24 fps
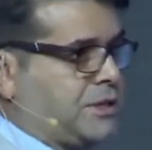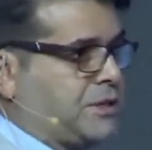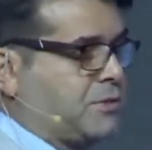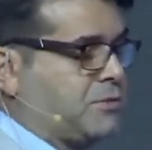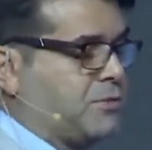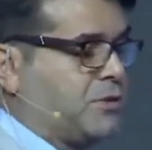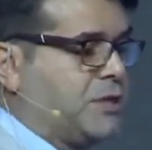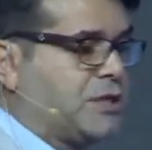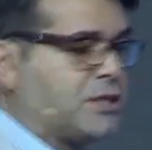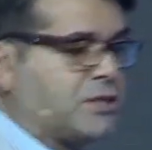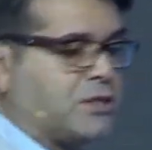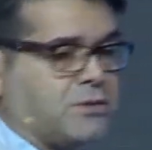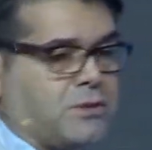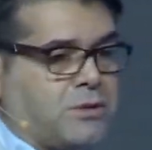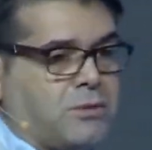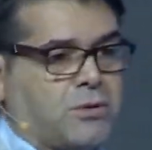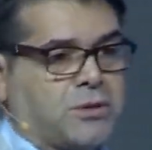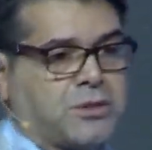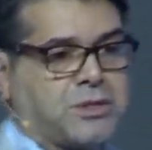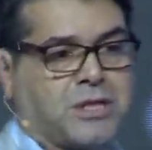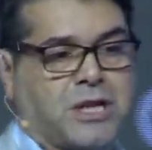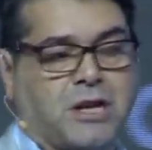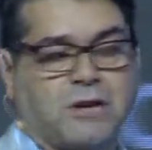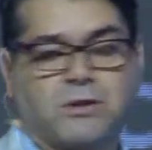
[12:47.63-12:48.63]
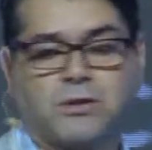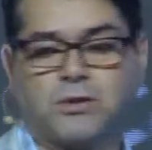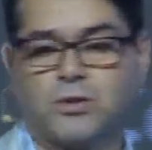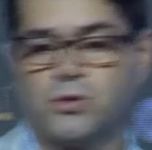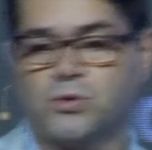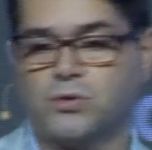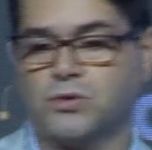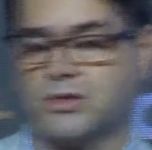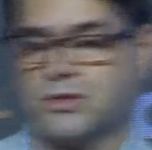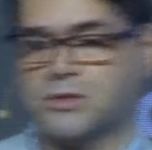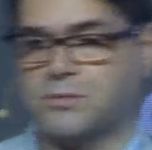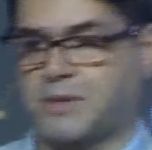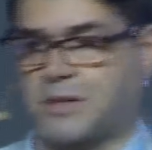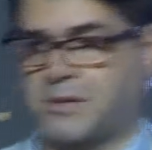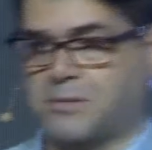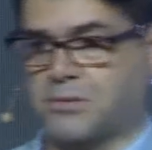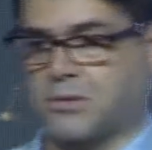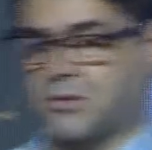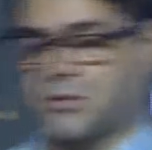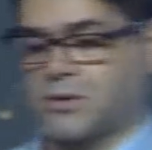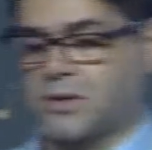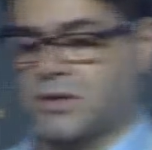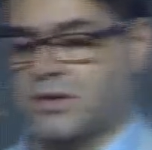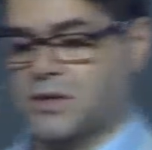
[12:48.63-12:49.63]
the reasons we want to go and talk to
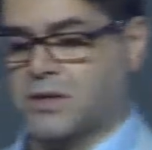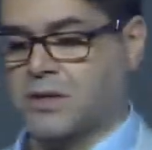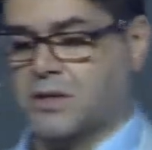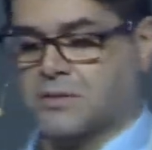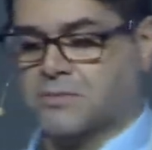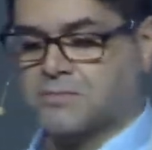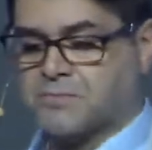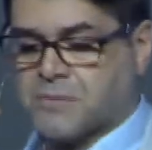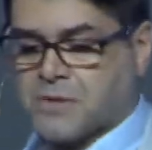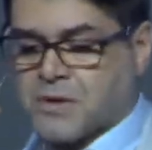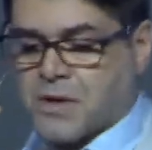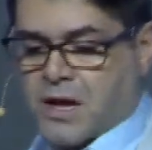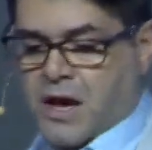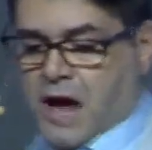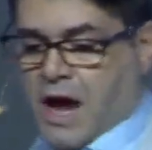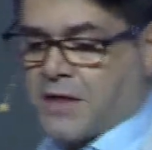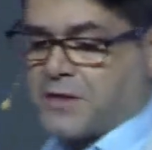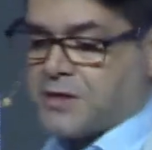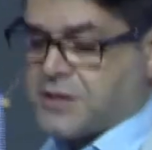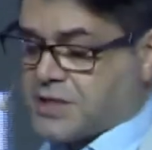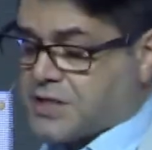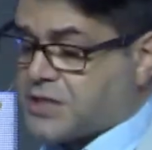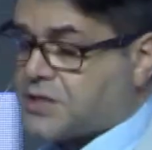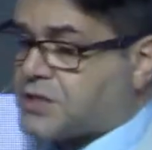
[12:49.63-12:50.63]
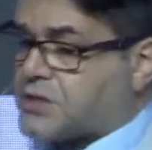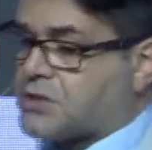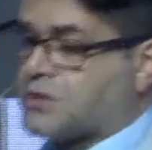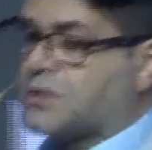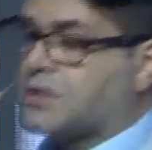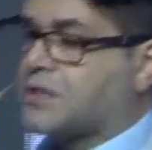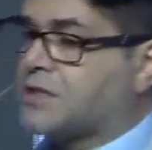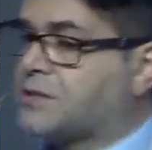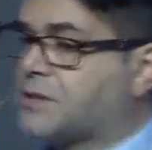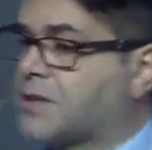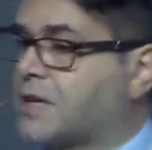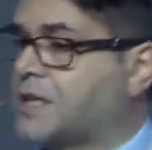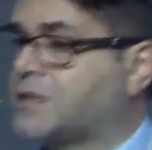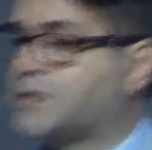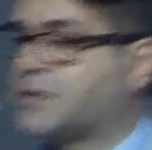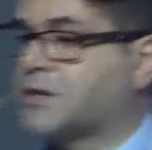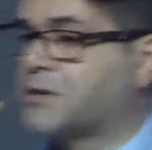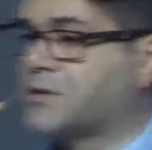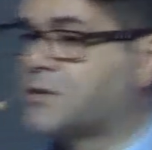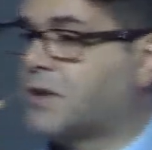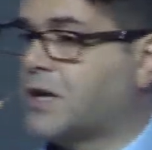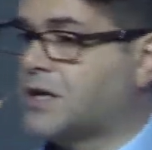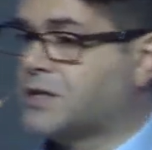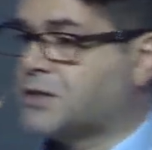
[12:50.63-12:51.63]
people. And the digital
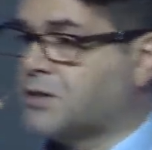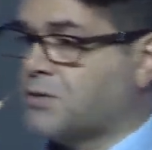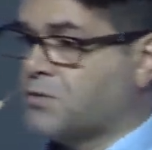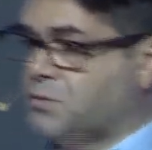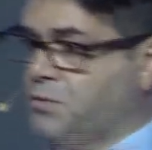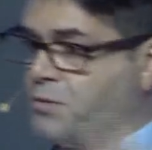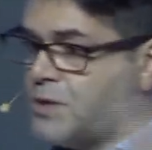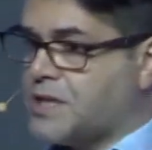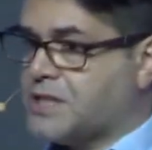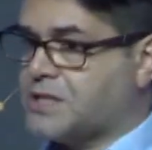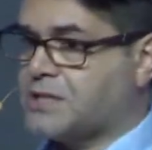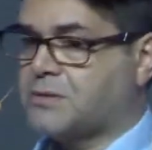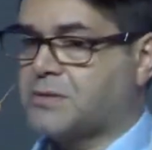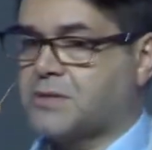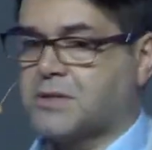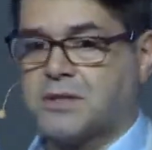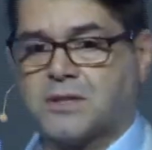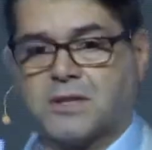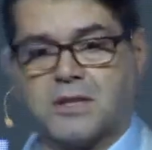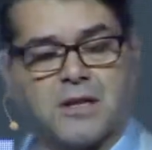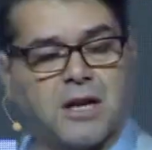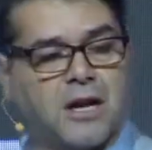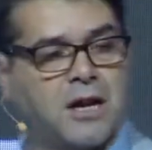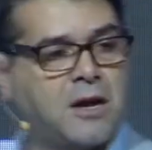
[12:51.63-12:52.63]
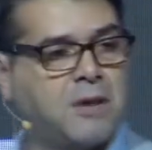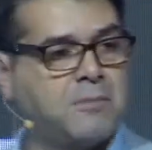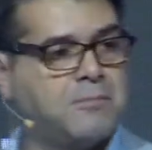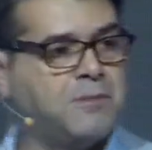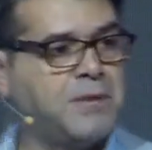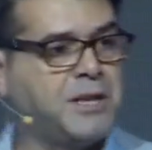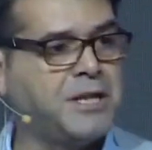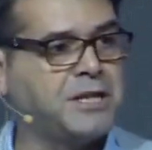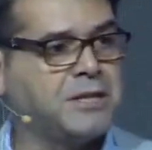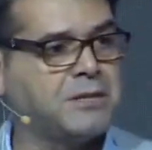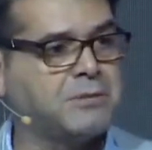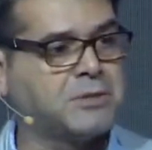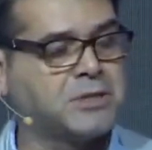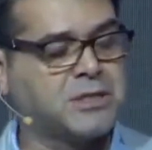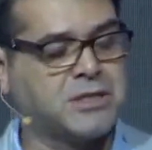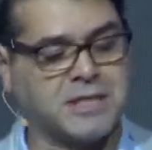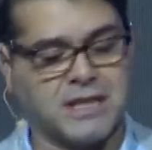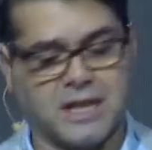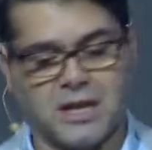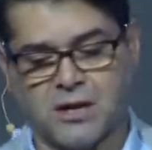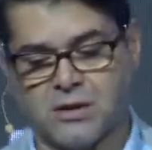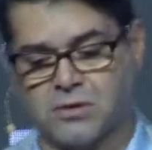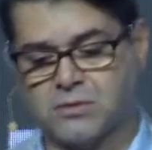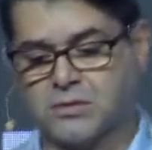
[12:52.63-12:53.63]
is a rich medium to
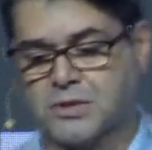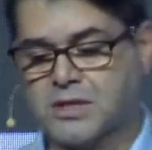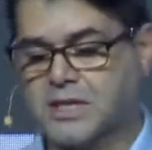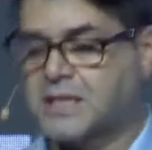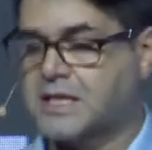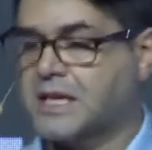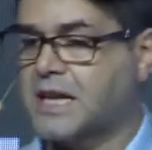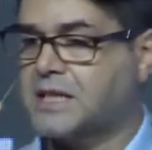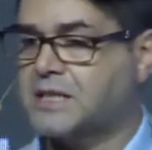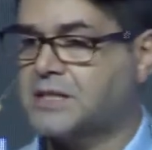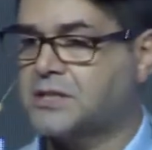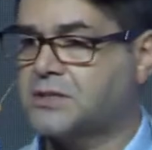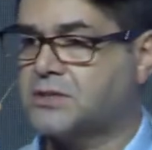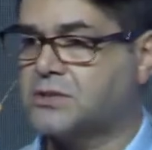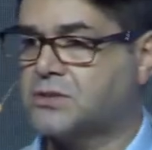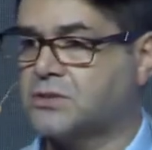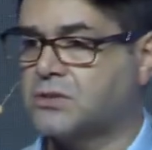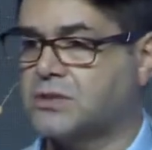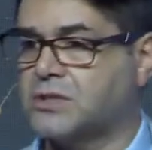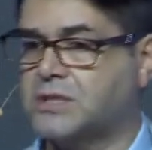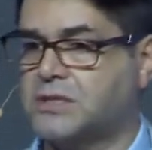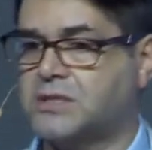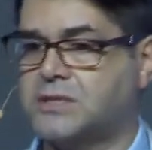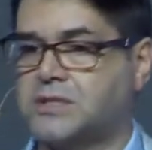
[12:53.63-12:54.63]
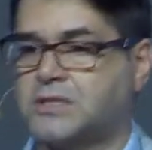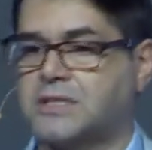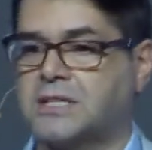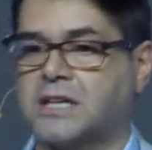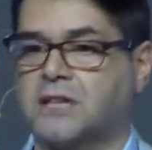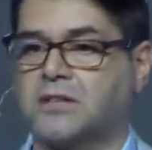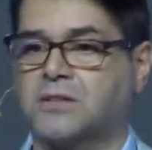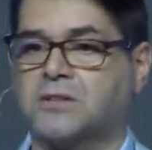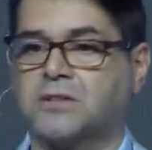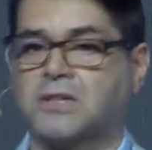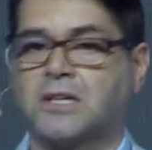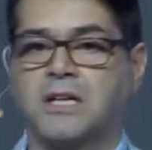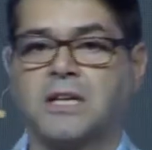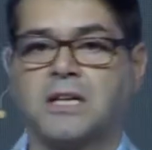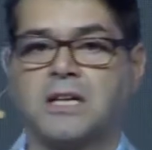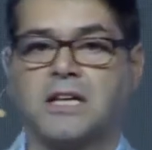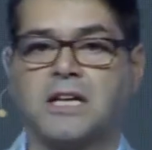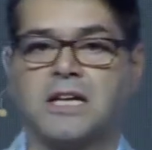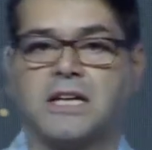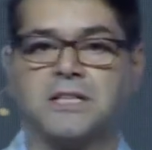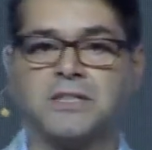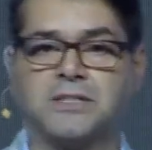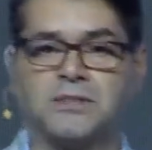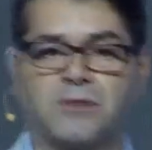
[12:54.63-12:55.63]
tell connected stories, to tell
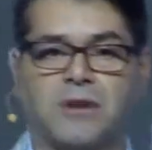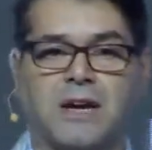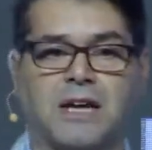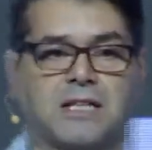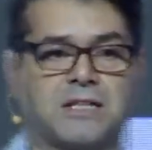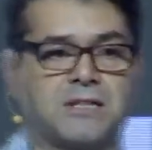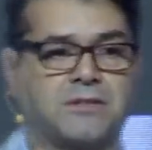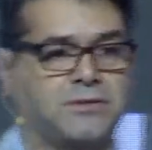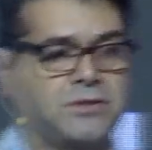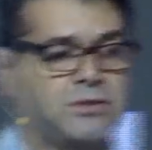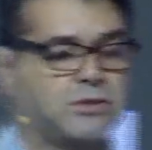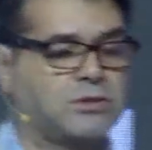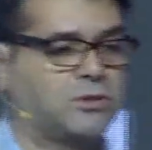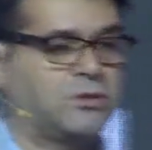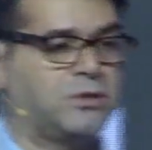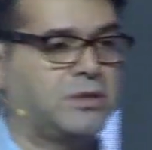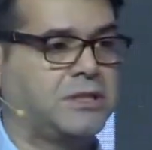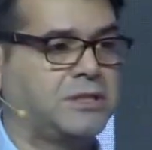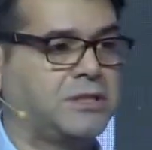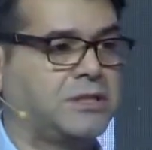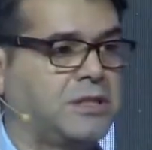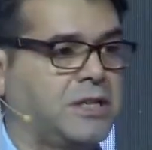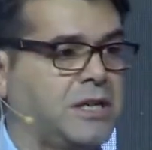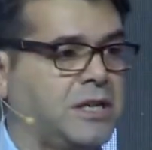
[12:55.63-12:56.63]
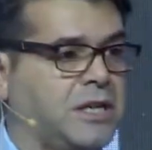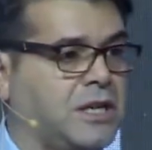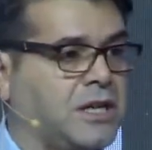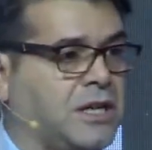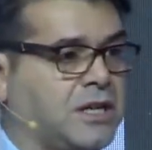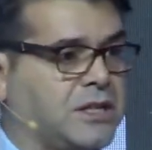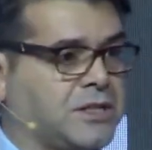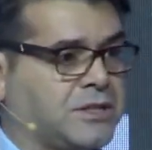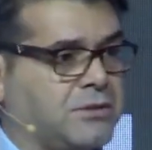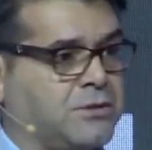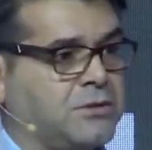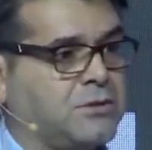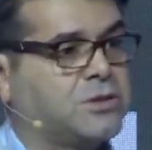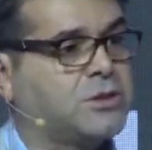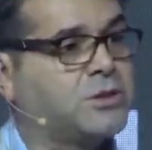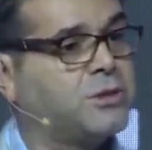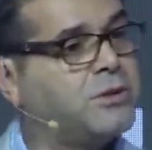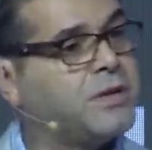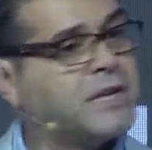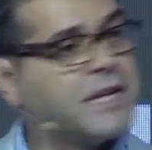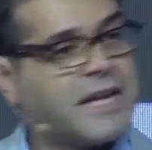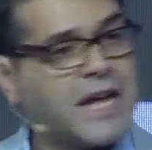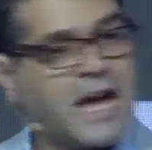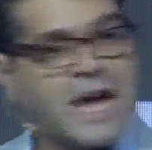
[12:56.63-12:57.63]
interactive stories, to
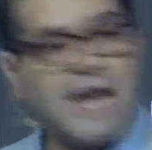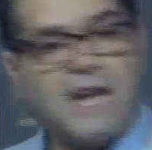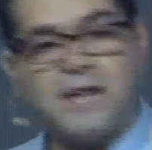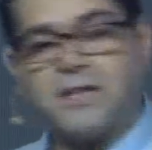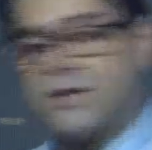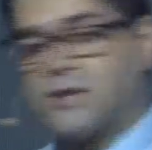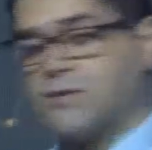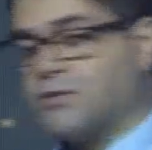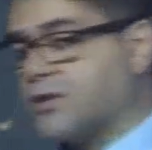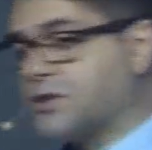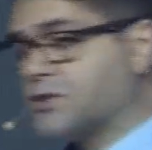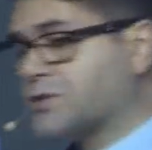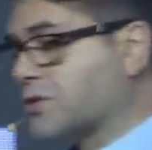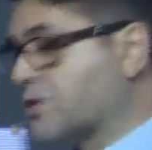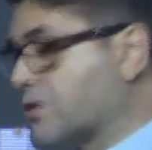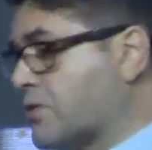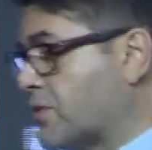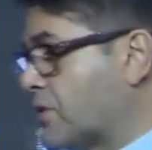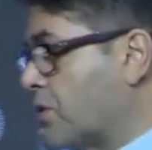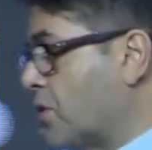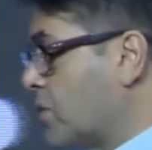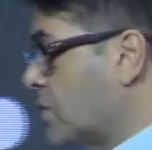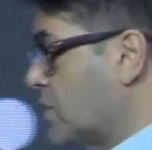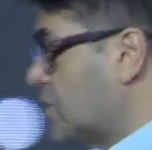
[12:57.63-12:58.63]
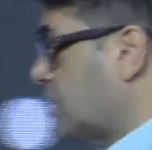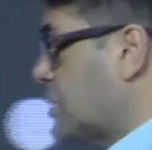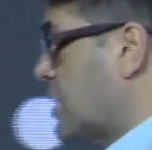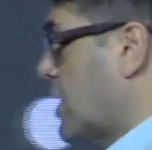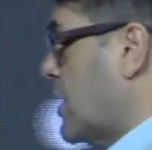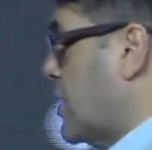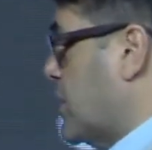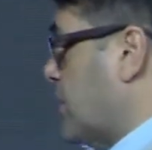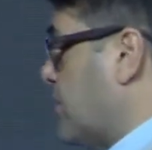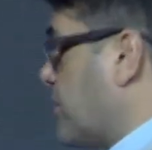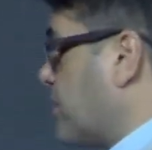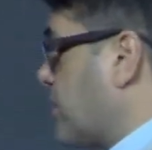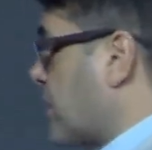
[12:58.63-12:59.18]
engage over the sort of long term.